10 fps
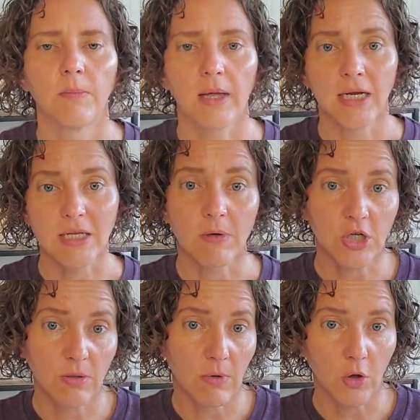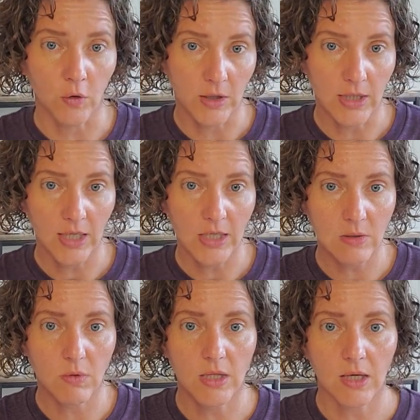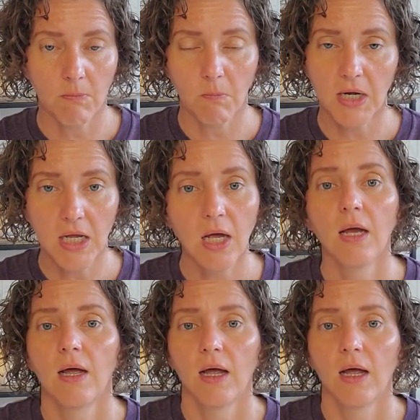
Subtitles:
and especially my early days with the company.